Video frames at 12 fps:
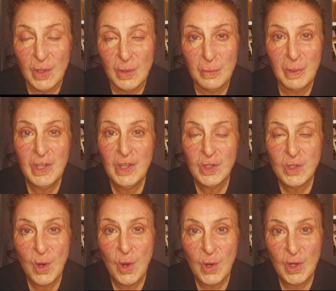One of the
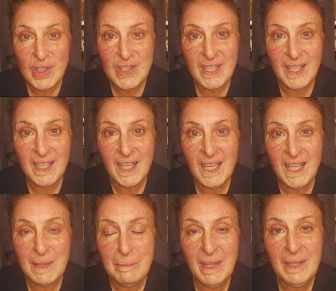talks
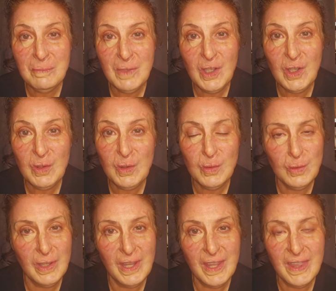made me
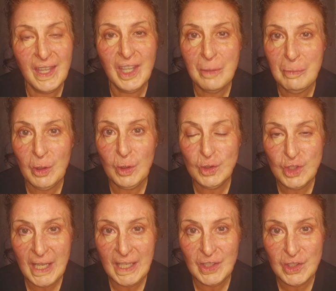really think about
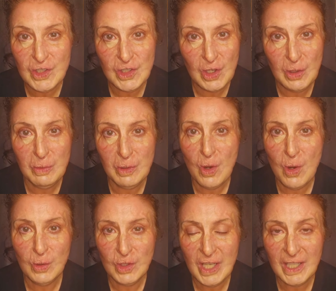triggers. Now, we're all
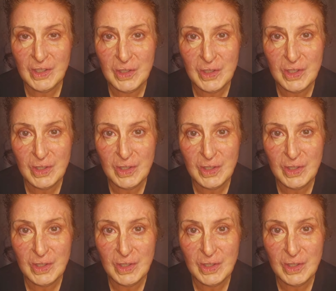triggered